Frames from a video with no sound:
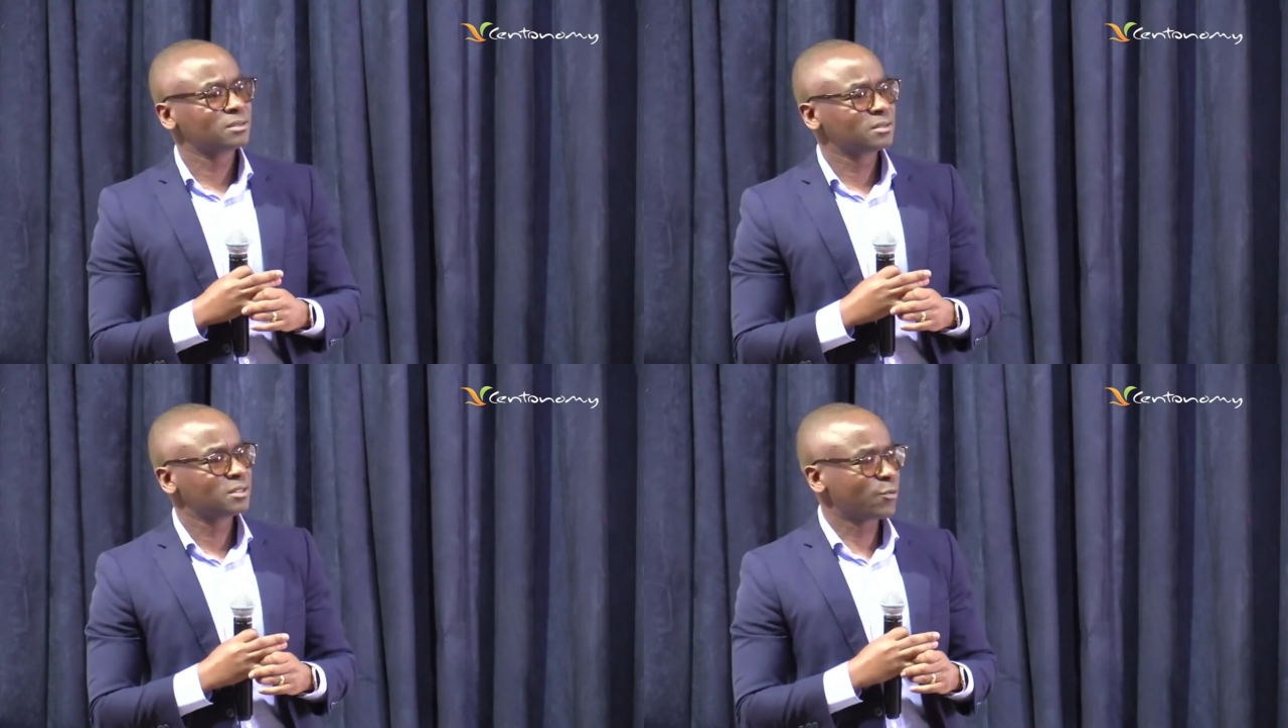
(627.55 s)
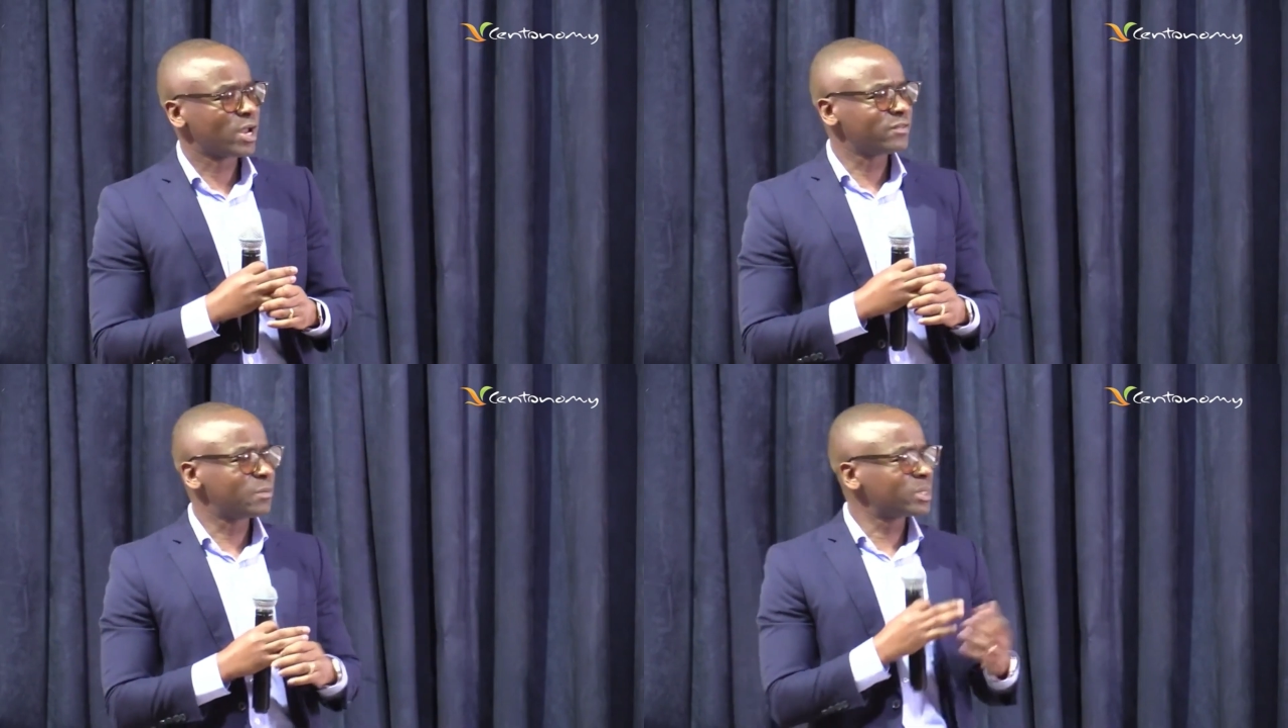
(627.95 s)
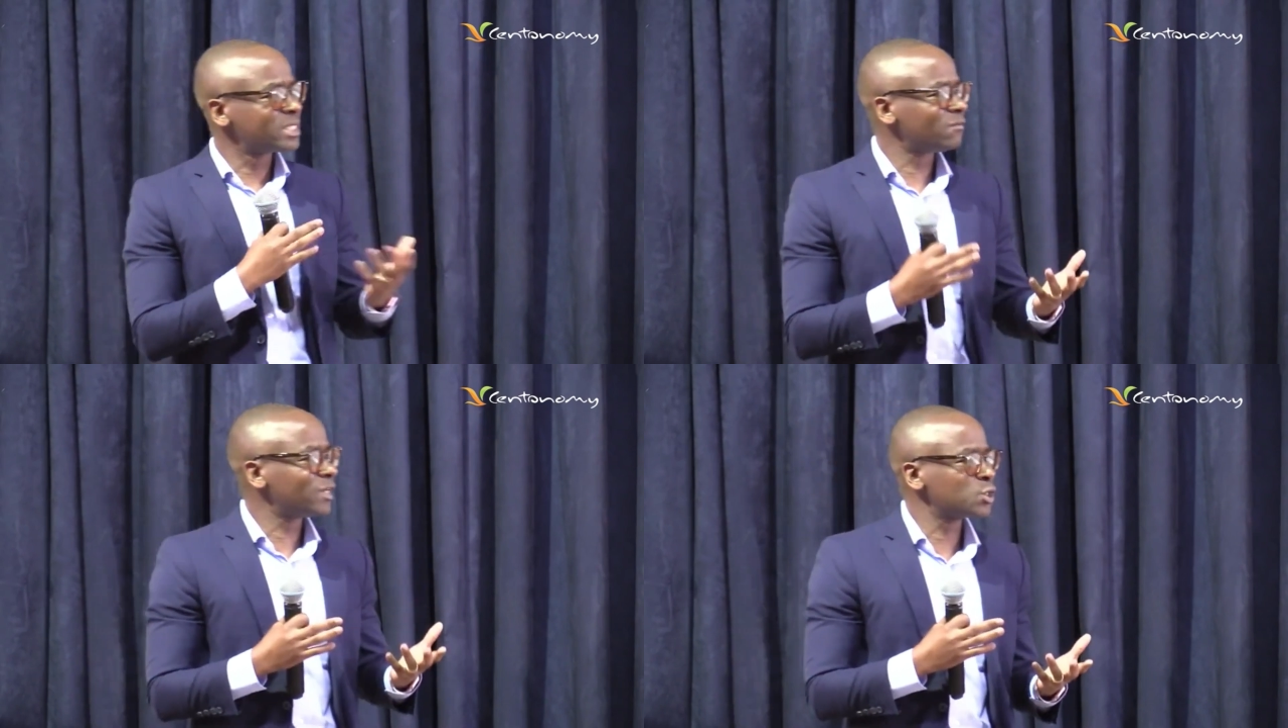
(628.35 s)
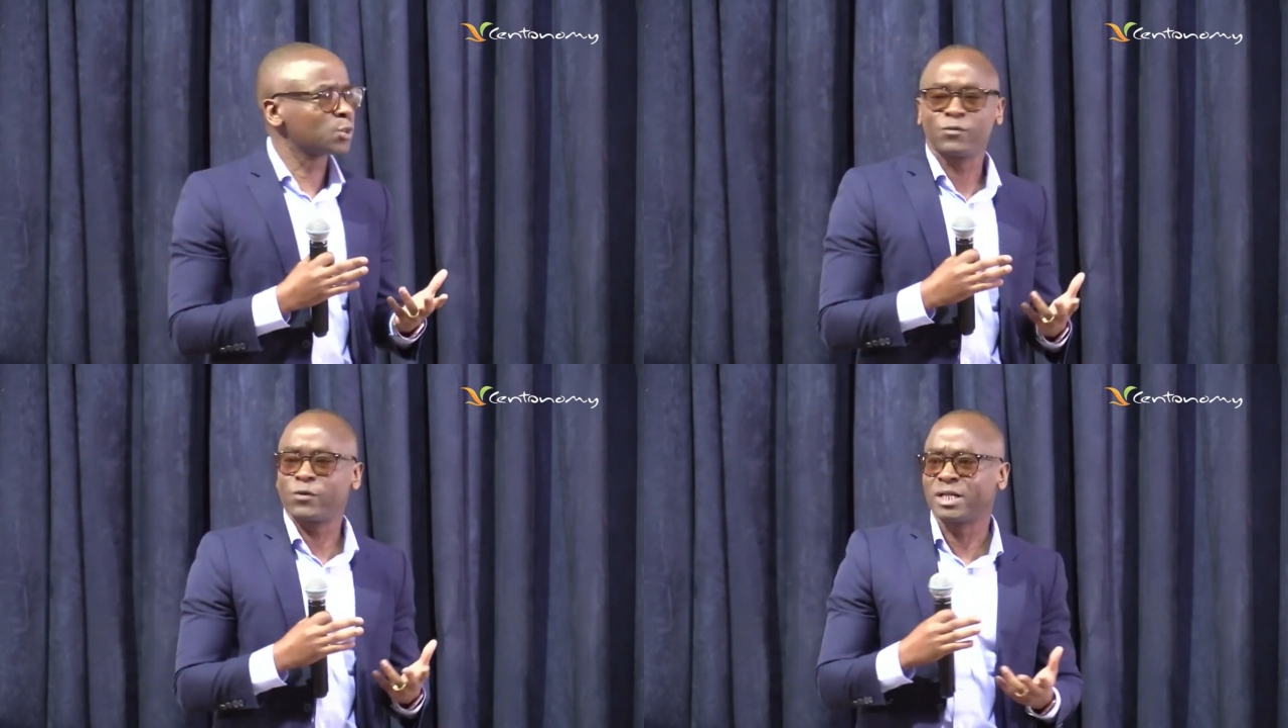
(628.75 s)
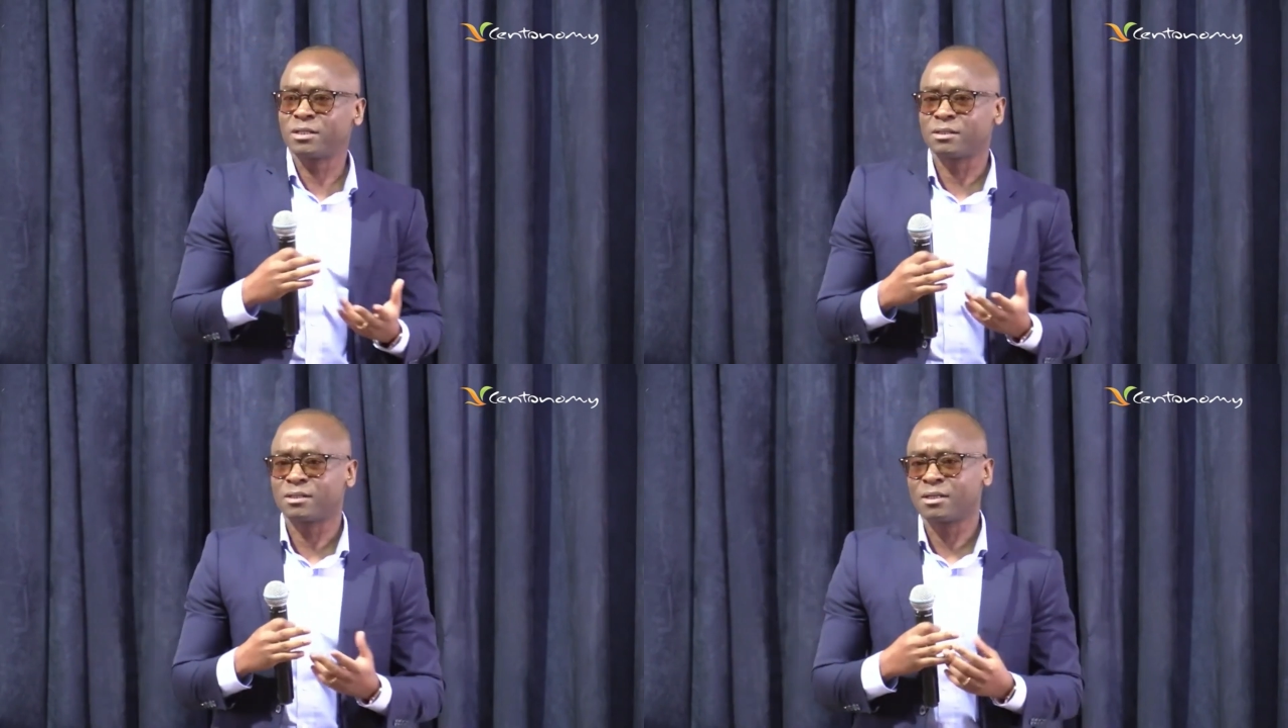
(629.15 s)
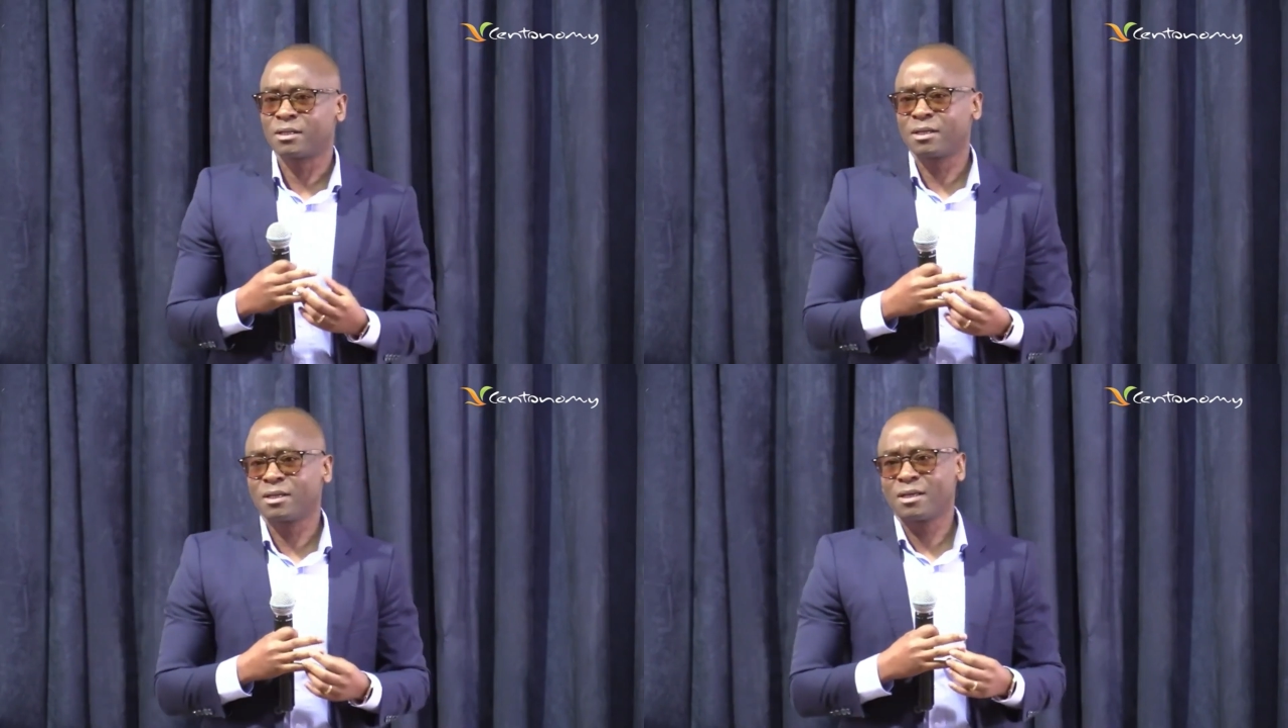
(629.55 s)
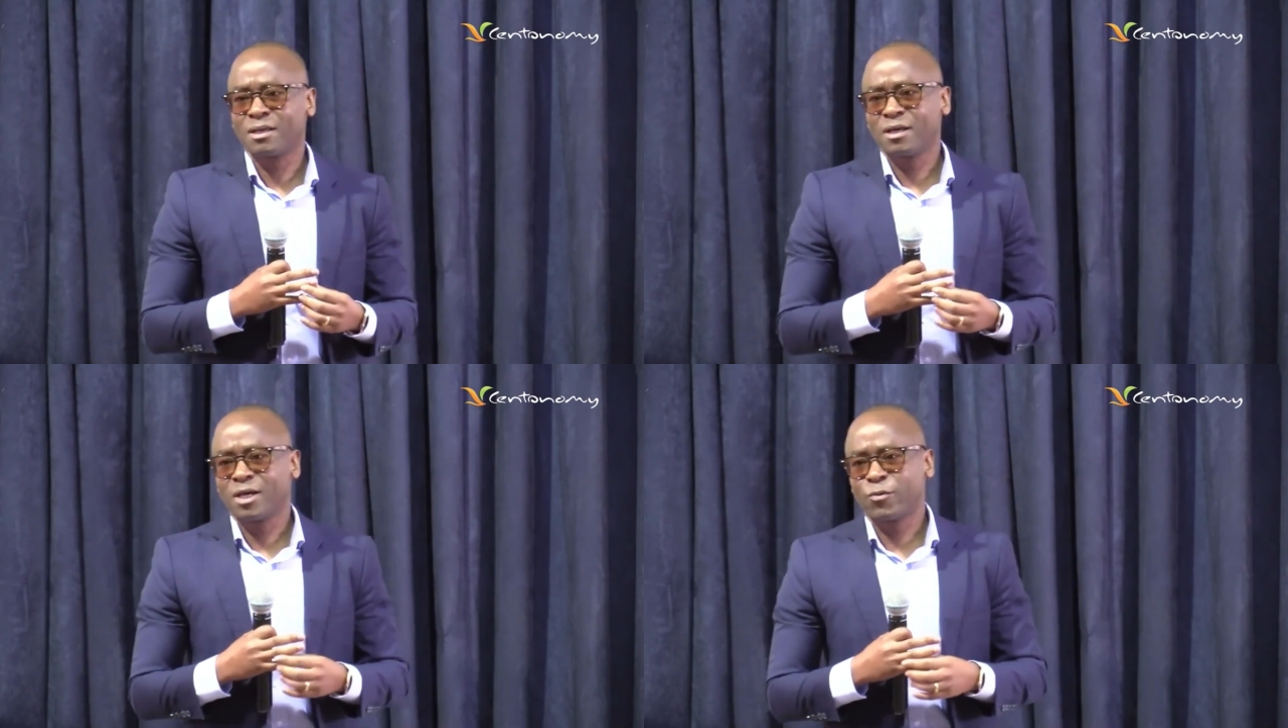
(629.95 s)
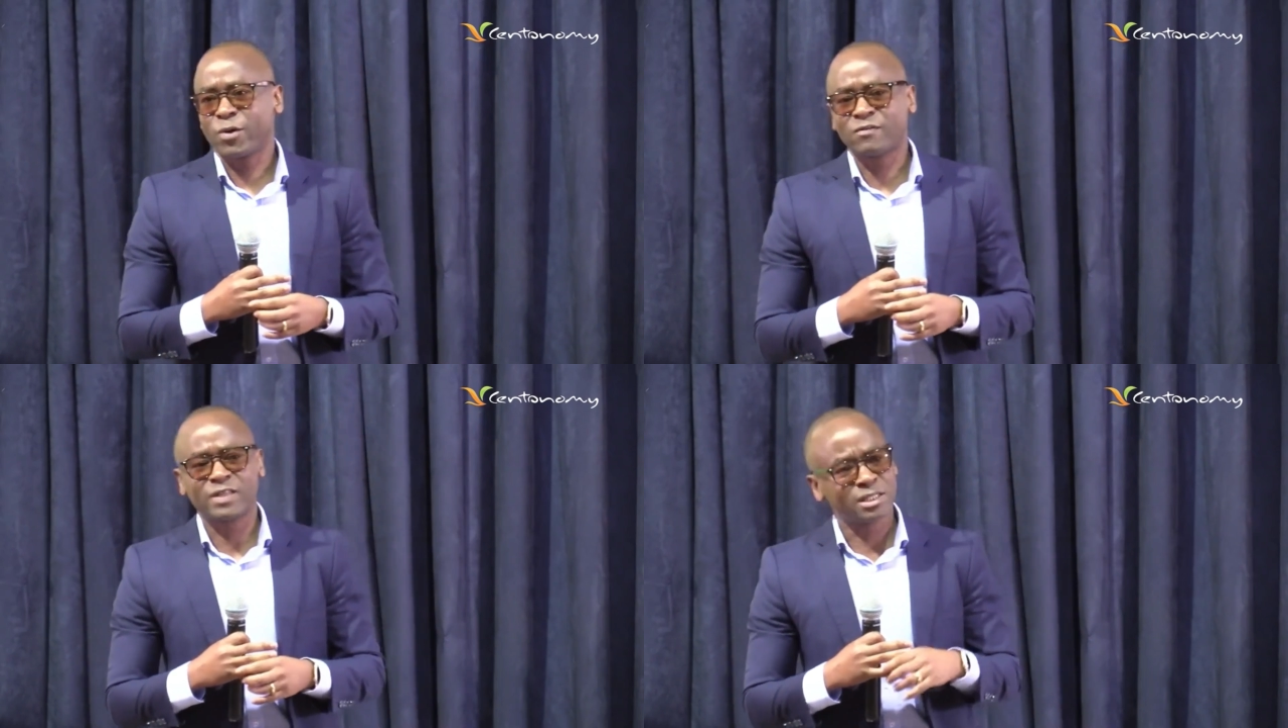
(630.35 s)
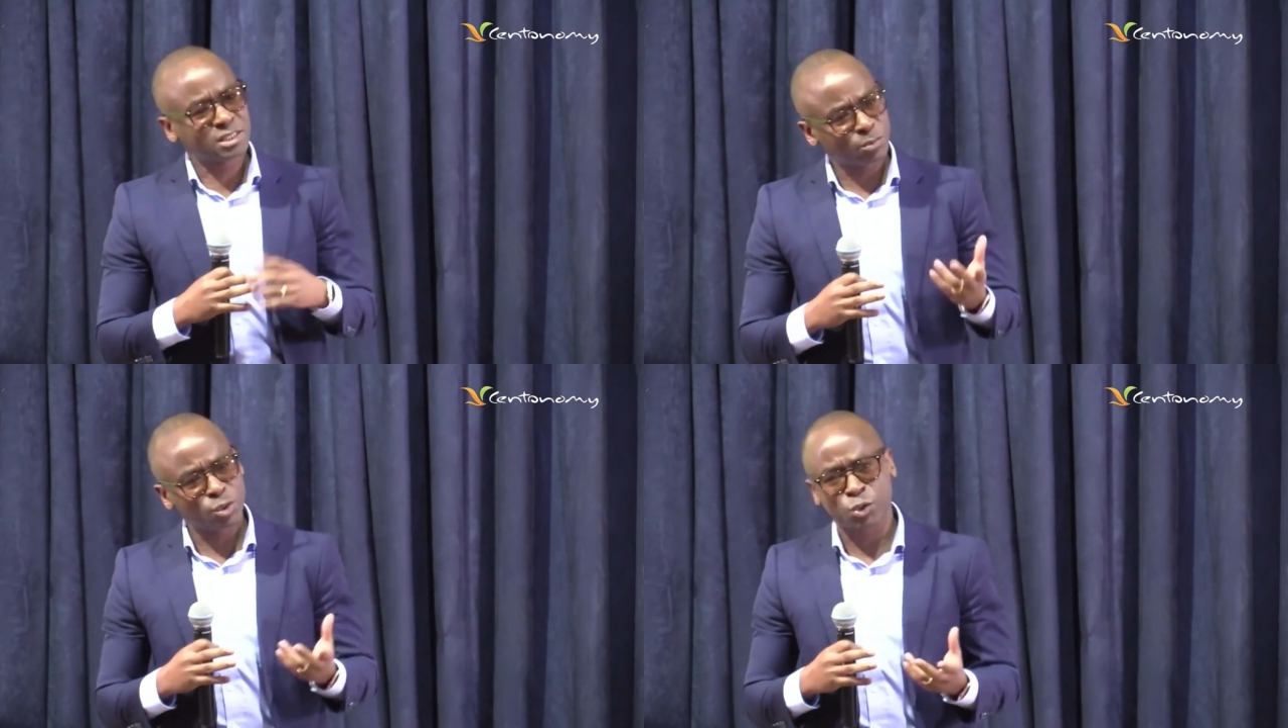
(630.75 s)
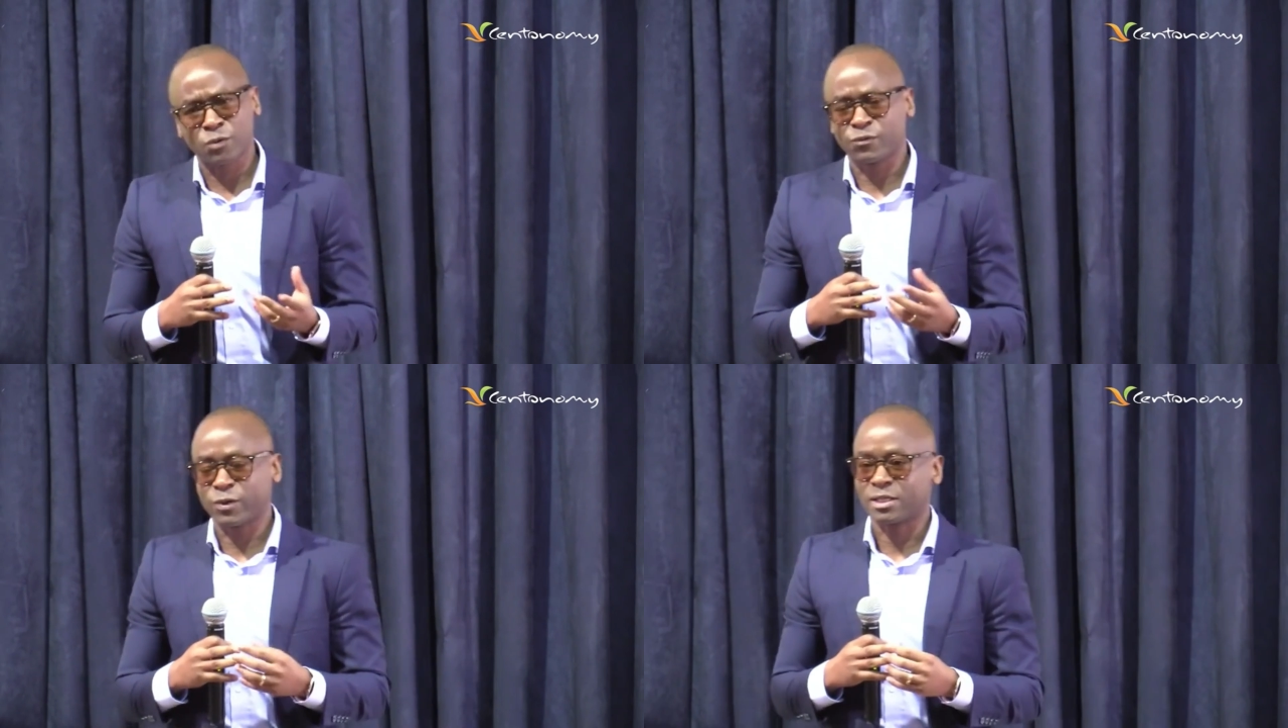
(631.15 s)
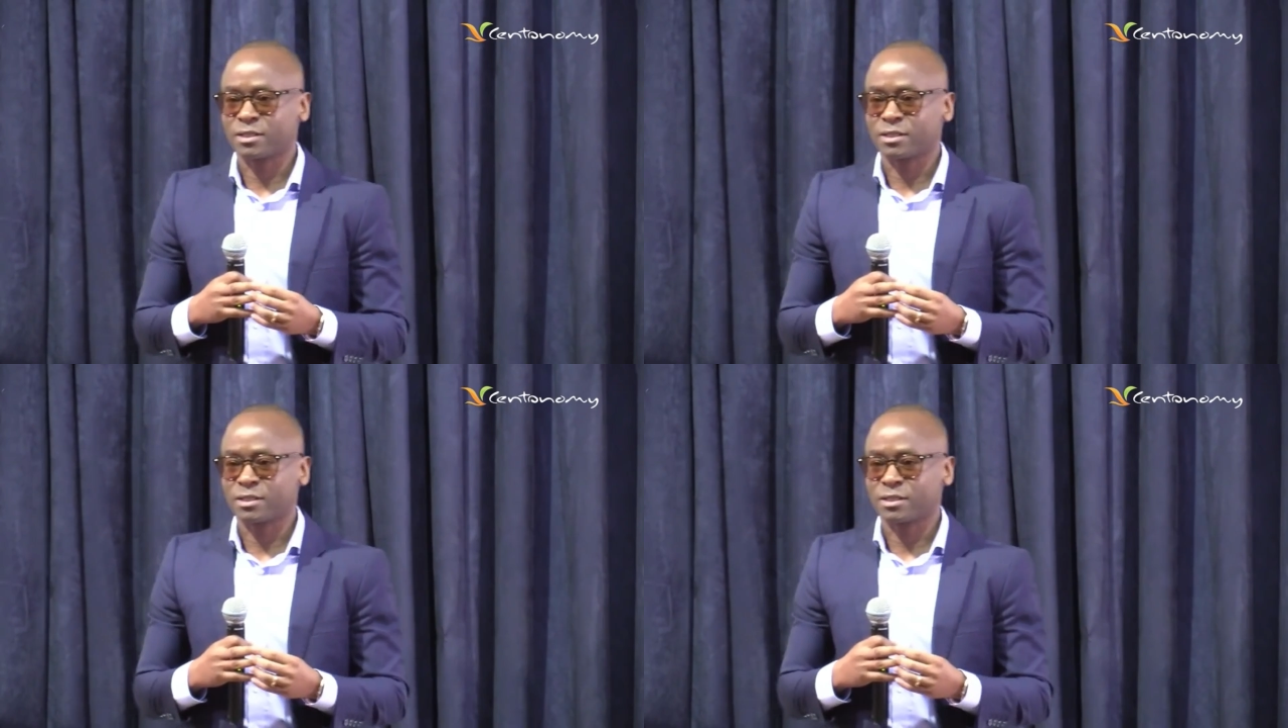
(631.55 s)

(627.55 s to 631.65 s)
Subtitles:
We have the preservation of wealth. We have the distribution of wealth.